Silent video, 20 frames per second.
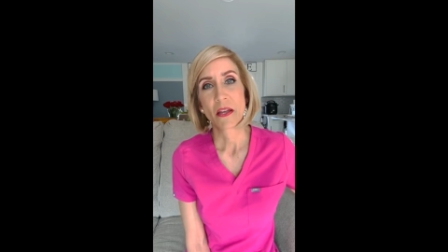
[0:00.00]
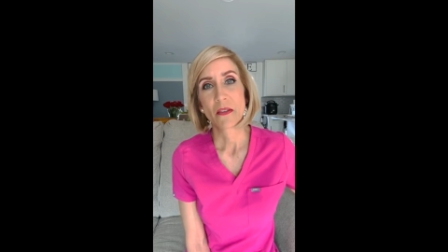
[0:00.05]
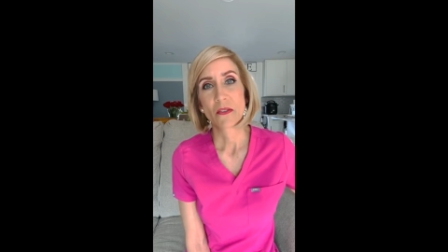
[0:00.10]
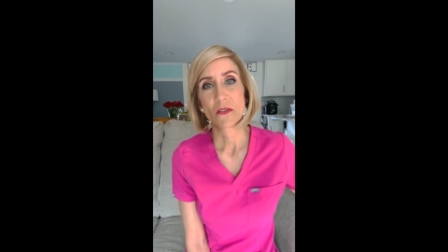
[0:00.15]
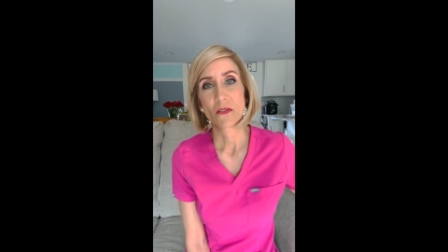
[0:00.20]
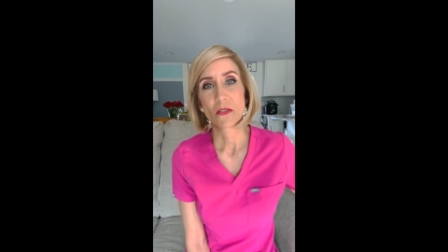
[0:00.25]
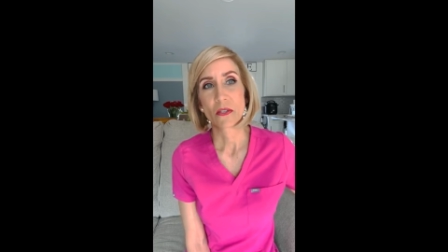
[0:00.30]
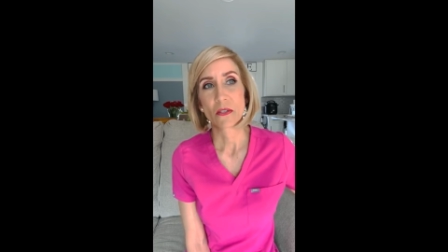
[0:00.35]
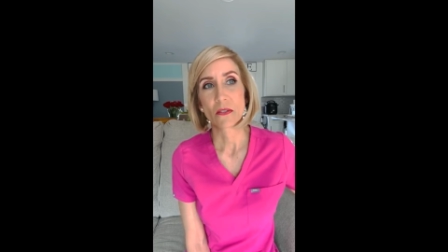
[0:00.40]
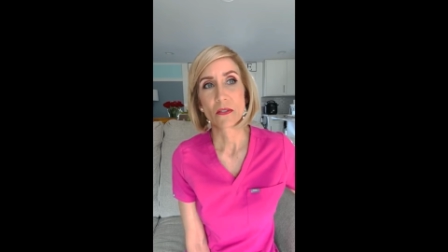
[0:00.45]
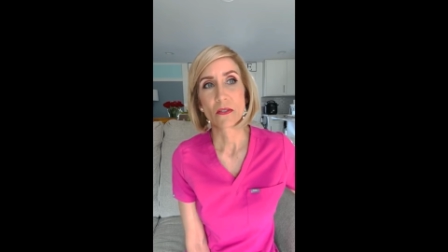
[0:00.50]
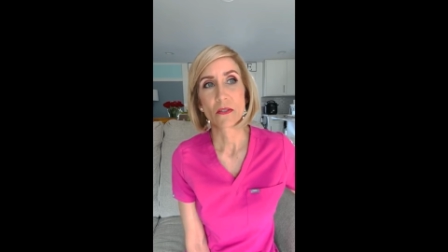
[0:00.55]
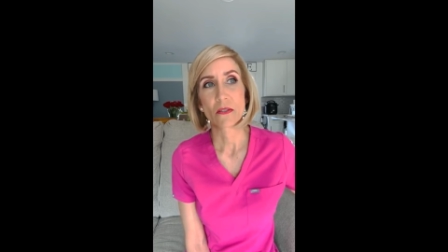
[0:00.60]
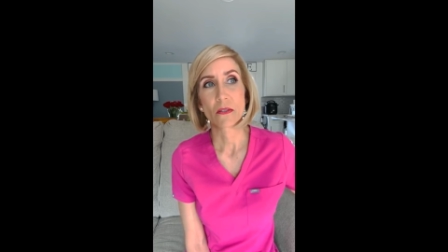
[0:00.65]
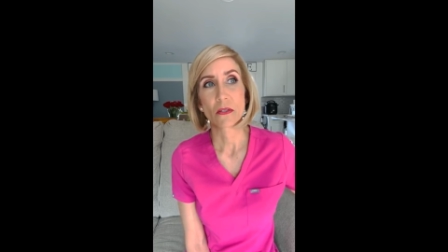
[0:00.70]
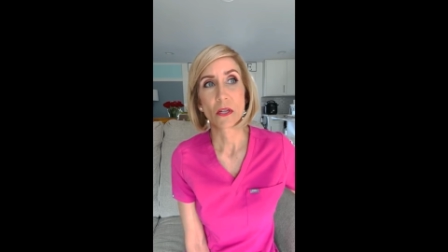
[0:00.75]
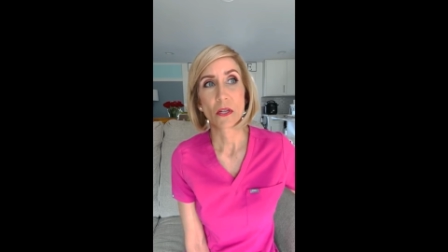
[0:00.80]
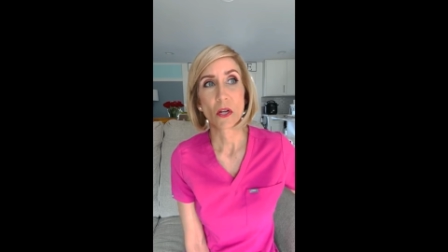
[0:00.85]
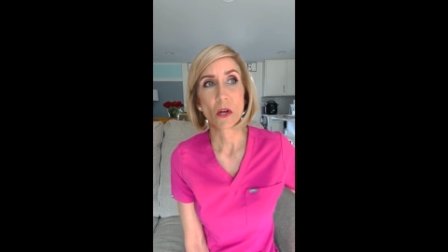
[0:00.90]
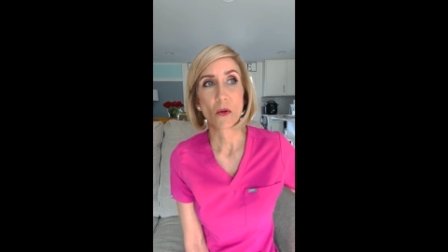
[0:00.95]
there's
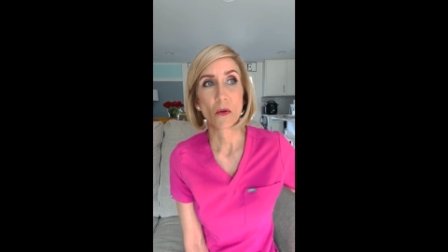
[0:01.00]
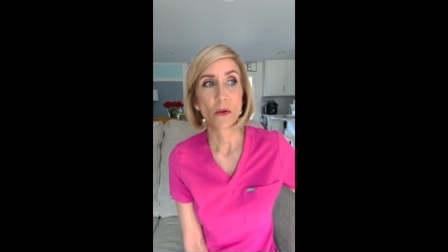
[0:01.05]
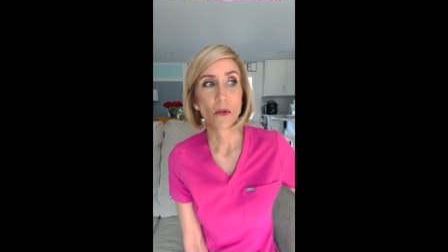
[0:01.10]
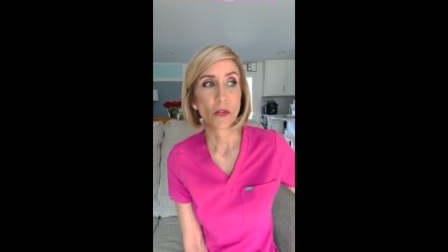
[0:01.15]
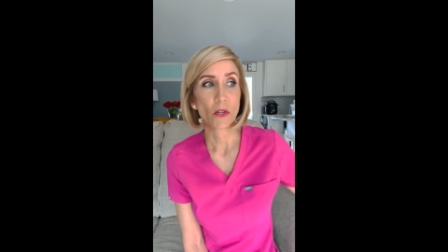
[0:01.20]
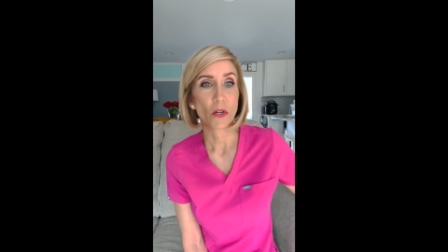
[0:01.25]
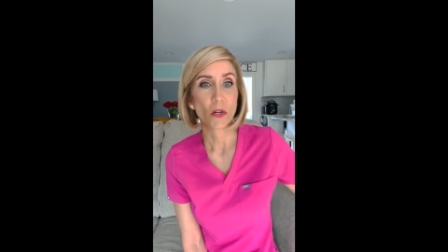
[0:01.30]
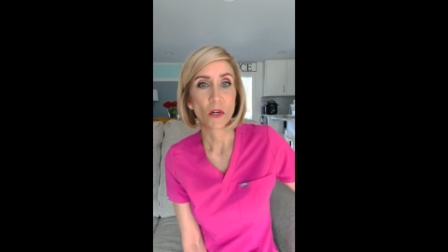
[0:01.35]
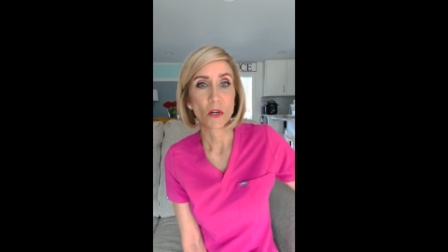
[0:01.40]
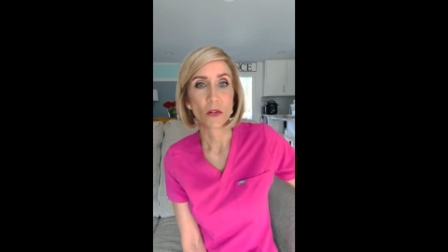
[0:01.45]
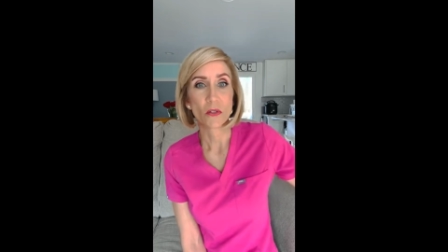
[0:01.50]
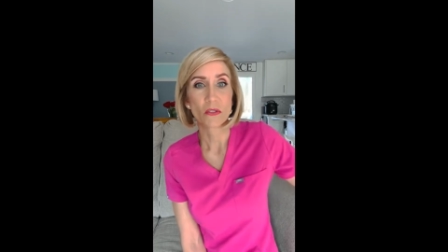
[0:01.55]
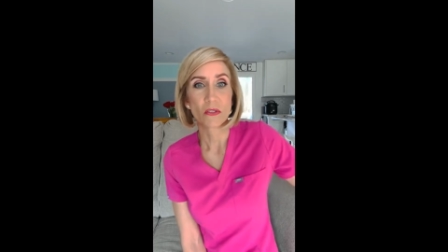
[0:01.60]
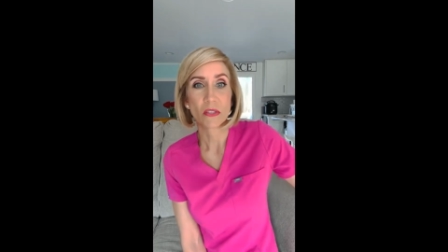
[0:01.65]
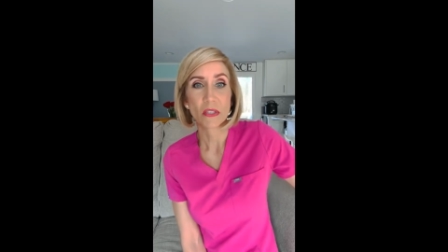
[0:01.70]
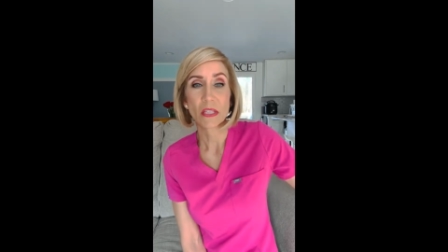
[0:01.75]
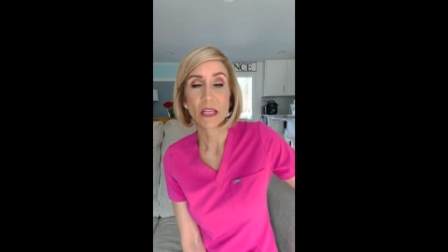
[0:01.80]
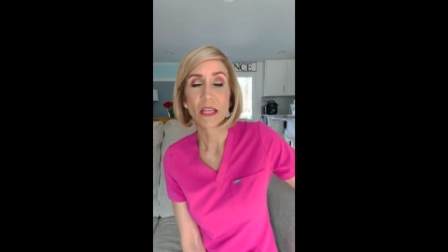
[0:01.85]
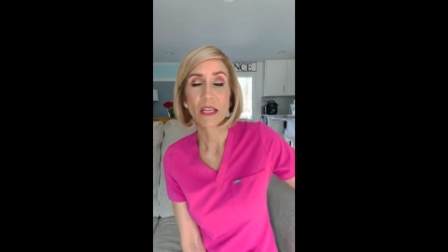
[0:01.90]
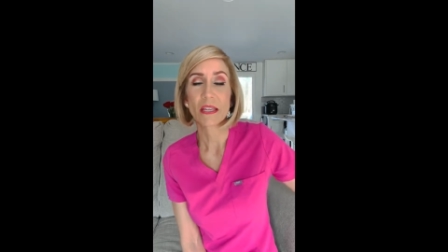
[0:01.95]
just, you know, your
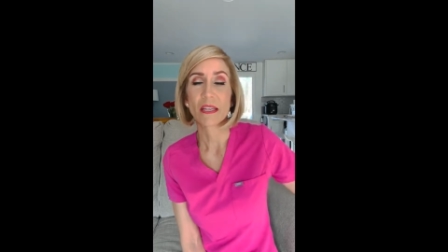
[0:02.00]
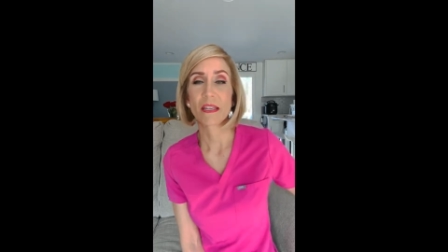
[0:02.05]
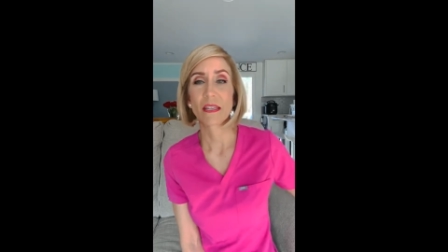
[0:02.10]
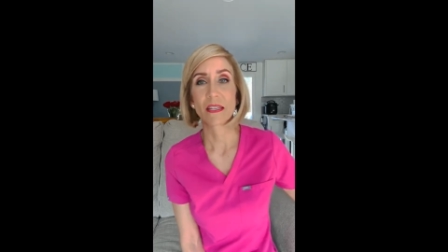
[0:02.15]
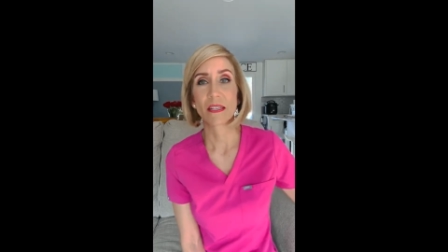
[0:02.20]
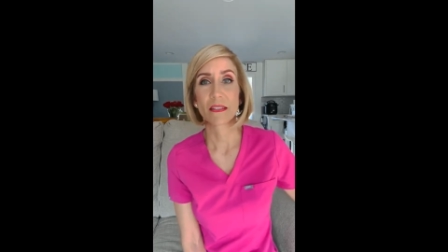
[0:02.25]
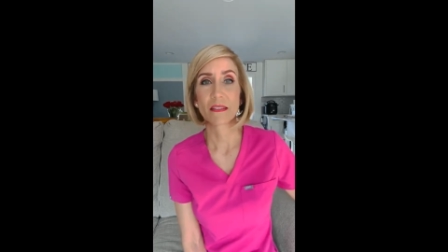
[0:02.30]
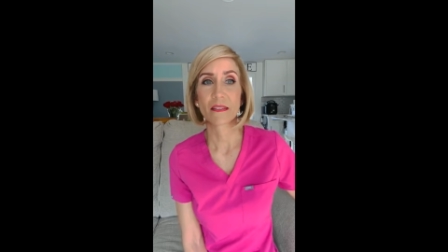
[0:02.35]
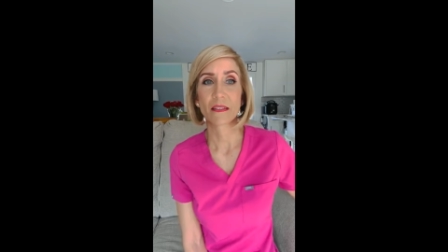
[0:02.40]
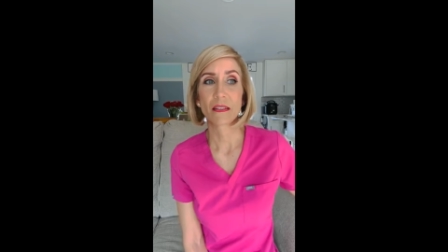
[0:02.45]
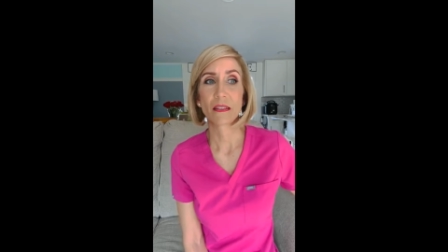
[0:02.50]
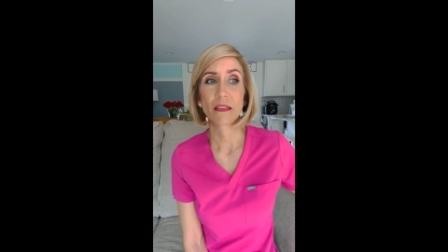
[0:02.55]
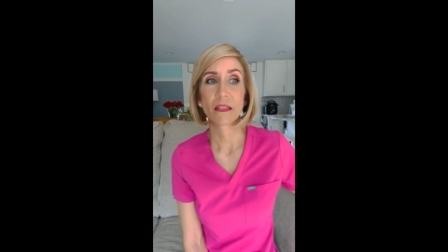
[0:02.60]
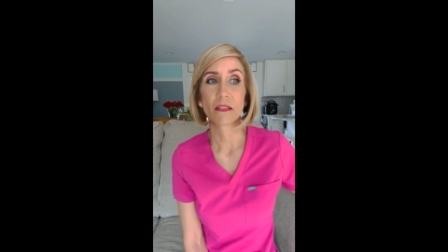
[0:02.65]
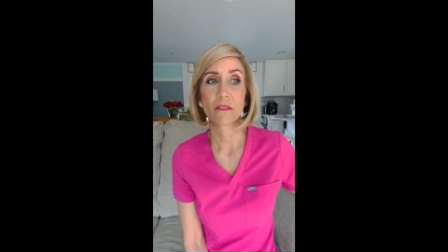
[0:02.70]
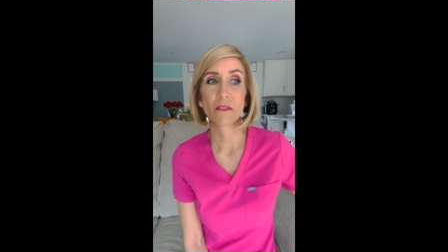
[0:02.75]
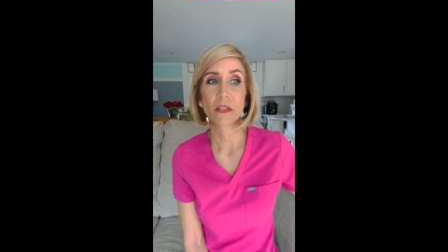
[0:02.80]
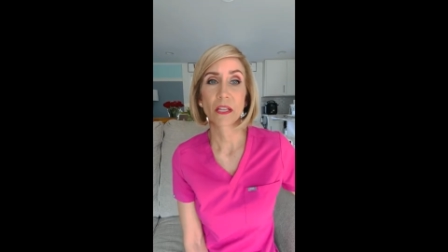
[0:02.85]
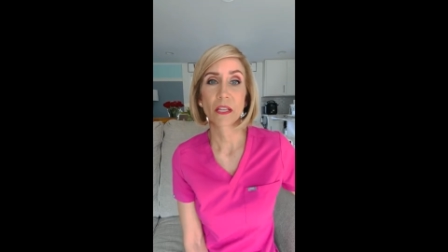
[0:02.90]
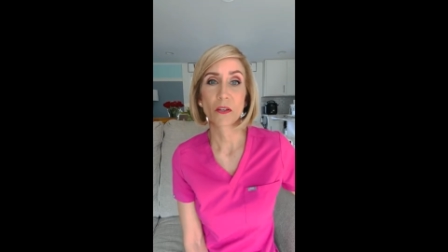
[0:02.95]
skin is a
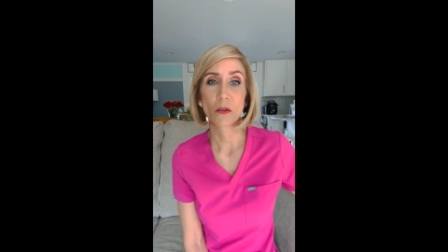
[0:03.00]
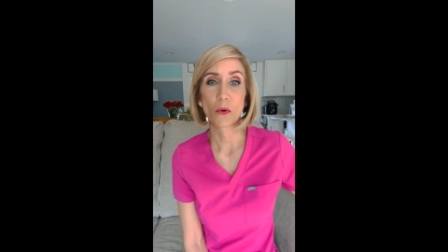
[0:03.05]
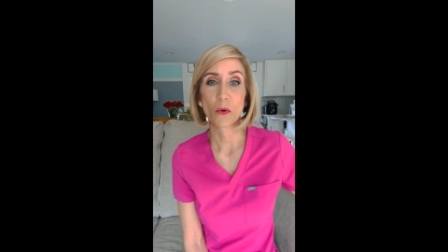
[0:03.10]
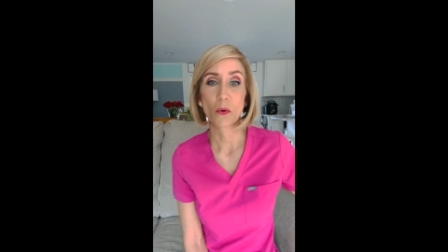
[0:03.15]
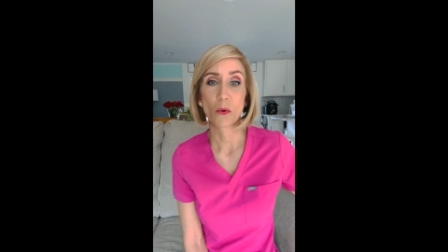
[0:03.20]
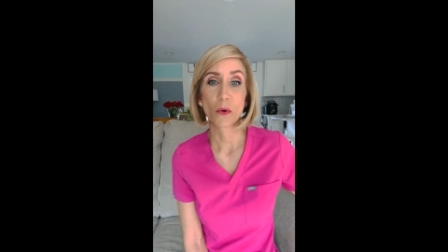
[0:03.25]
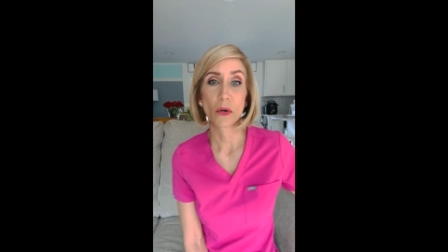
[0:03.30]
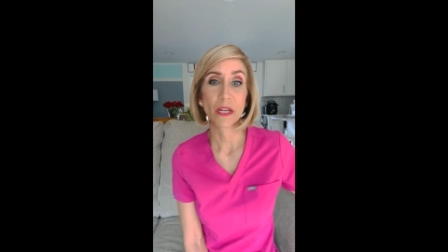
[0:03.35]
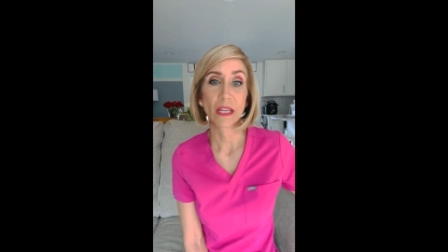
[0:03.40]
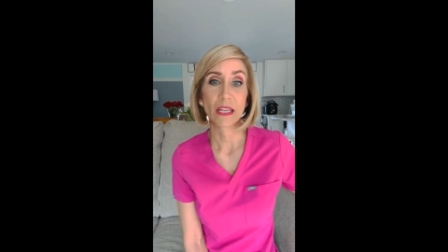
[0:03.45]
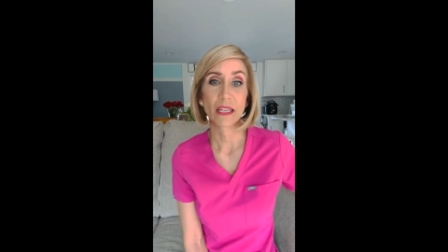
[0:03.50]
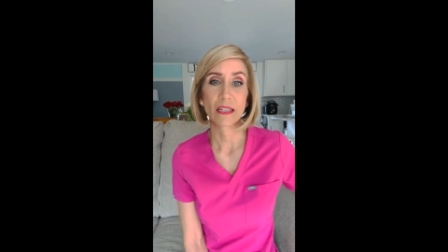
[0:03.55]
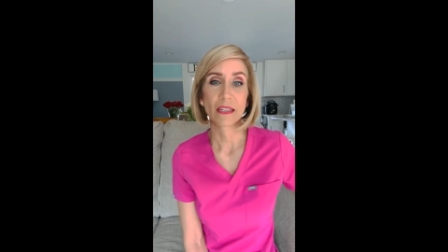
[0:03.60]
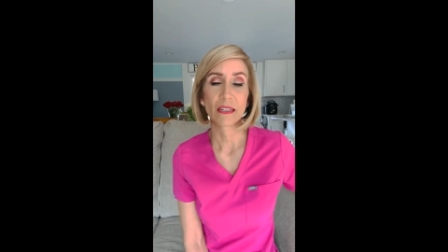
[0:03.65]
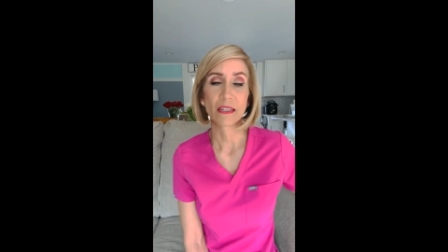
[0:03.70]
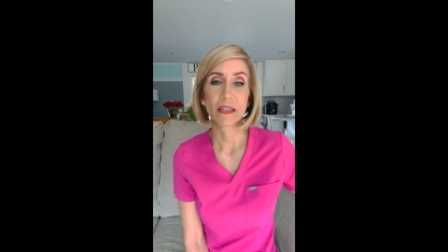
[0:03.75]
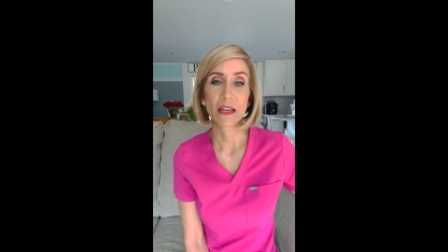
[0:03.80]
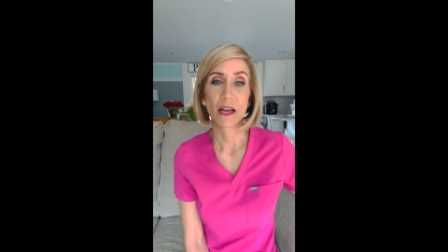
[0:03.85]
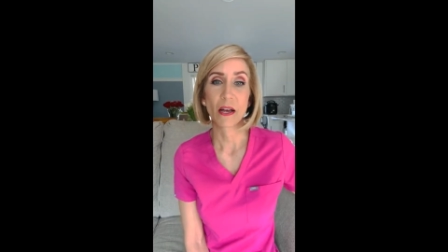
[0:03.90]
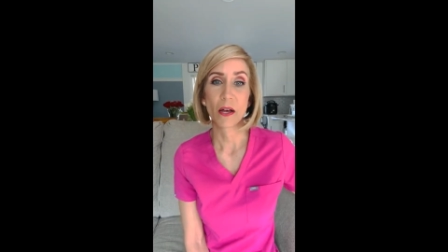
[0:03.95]
living
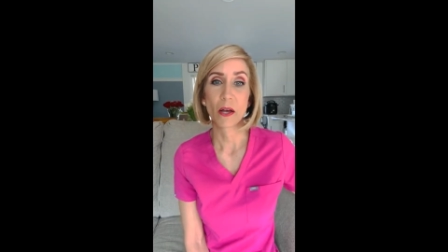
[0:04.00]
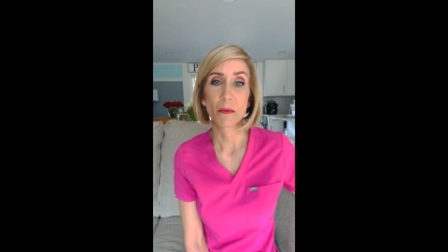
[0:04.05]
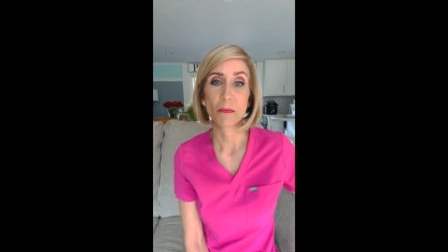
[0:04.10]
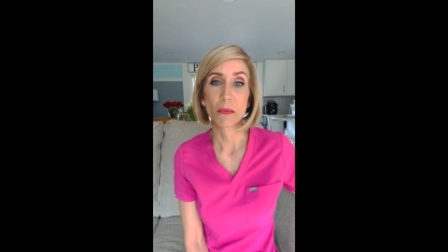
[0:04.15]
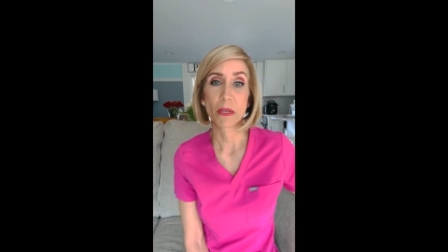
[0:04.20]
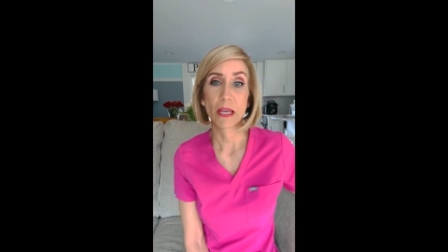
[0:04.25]
organ um,